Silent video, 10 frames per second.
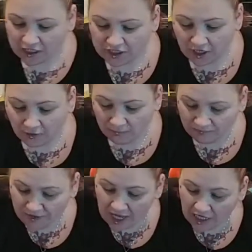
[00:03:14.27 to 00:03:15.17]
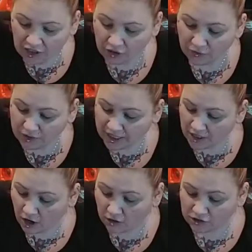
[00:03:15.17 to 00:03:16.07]
So, you can
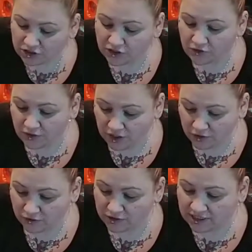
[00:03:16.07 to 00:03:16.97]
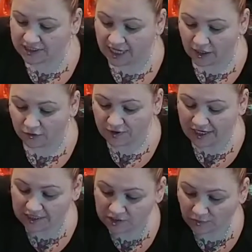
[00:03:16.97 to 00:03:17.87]
also use
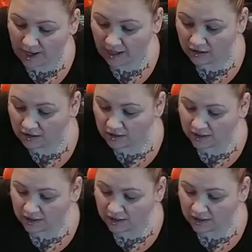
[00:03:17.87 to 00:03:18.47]
celery as well.